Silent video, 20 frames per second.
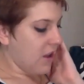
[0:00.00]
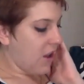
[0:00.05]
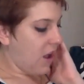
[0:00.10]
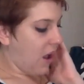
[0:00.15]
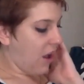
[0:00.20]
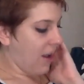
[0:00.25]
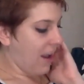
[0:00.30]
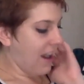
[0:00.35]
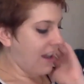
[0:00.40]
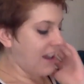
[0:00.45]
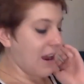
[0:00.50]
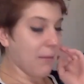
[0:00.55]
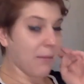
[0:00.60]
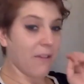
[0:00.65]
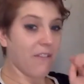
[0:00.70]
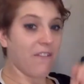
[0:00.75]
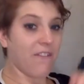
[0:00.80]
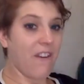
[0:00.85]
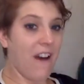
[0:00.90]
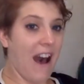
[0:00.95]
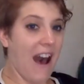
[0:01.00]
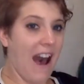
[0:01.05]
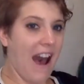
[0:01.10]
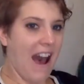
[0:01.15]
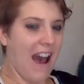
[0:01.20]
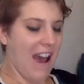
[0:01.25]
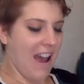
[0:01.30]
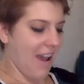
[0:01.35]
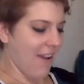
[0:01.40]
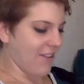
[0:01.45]
All right, number
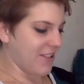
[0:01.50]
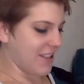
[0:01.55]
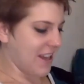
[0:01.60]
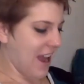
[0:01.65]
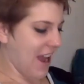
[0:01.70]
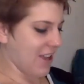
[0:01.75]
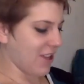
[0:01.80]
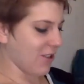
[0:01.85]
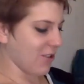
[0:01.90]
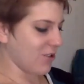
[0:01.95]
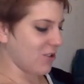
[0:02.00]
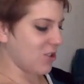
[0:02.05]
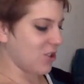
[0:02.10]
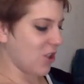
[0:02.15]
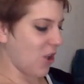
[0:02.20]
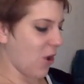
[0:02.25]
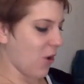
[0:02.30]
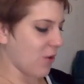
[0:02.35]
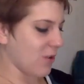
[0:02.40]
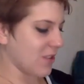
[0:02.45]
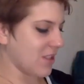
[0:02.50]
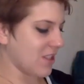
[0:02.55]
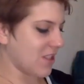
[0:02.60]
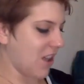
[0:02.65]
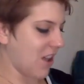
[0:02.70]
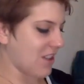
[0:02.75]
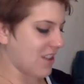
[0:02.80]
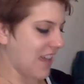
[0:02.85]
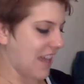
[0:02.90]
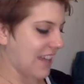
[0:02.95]
5. Daniel Jones
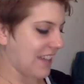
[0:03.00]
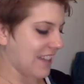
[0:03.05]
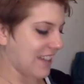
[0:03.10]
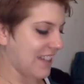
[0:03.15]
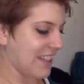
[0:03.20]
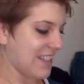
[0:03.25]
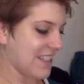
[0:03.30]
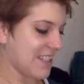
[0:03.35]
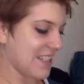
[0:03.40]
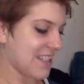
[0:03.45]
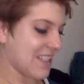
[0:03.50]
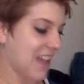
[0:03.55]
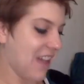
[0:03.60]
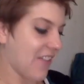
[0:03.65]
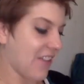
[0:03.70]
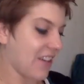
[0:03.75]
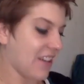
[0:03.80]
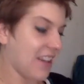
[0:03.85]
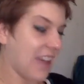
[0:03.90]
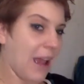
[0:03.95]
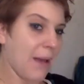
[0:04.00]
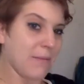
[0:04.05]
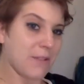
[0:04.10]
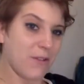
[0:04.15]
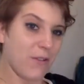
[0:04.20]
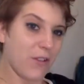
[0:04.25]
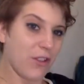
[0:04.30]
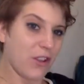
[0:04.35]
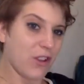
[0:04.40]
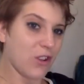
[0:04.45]
starts at least 7 games
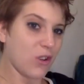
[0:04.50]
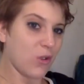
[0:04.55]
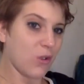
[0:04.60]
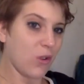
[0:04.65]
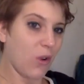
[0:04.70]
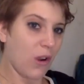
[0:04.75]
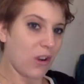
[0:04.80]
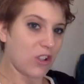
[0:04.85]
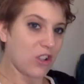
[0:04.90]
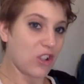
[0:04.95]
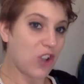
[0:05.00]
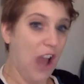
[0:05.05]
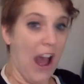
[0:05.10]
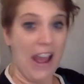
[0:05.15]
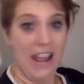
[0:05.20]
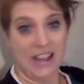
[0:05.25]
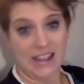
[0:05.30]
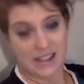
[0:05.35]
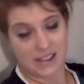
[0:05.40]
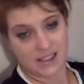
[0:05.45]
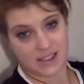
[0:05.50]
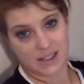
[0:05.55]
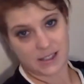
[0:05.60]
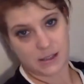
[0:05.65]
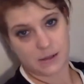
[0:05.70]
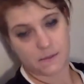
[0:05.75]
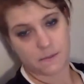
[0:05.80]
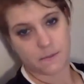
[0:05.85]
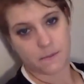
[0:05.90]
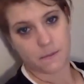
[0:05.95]
for the New York
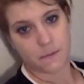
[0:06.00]
Giants.